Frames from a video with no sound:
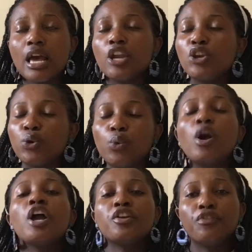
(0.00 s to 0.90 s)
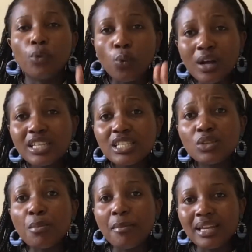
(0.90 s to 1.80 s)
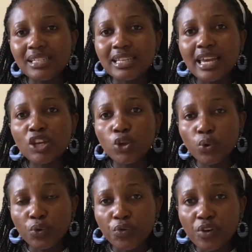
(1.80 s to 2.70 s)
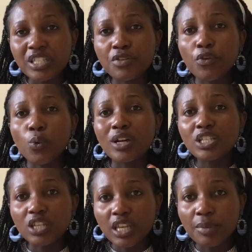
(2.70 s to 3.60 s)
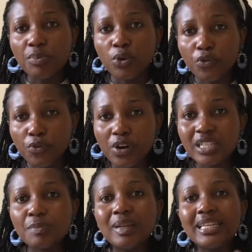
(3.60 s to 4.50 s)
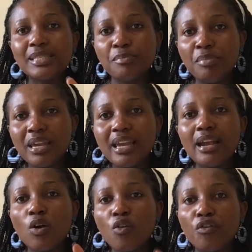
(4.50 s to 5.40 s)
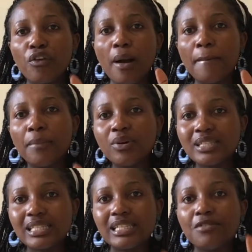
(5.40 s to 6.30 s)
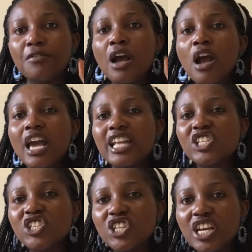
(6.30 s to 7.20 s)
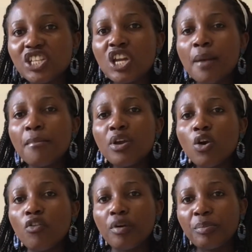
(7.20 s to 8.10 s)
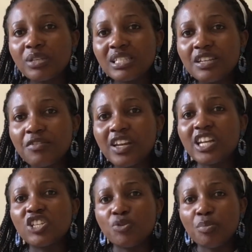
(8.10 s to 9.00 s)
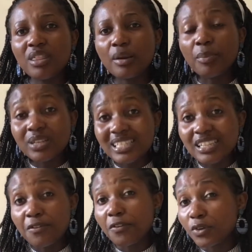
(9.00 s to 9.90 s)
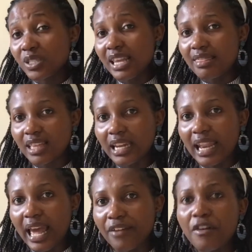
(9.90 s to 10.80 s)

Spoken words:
No, if you want to maintain good friends, if you want to keep your friends, please be of a positive change, be of a positive energy, be the positive force in their life,